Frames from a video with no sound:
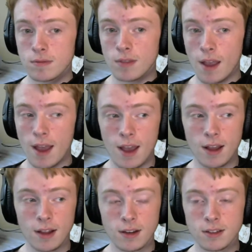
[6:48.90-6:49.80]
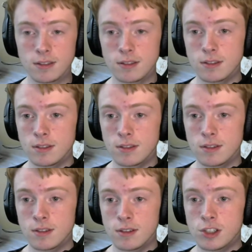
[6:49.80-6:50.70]
And
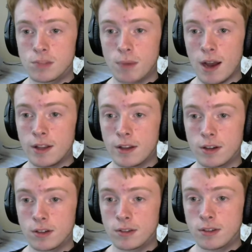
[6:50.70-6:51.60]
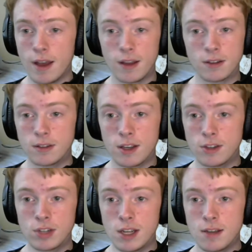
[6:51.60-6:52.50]
Spy Leader and his
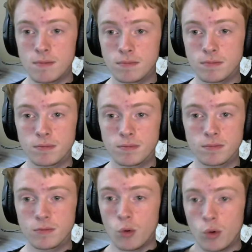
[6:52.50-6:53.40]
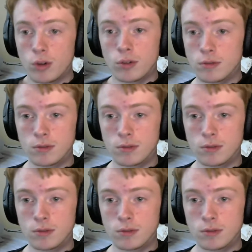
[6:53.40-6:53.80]
team were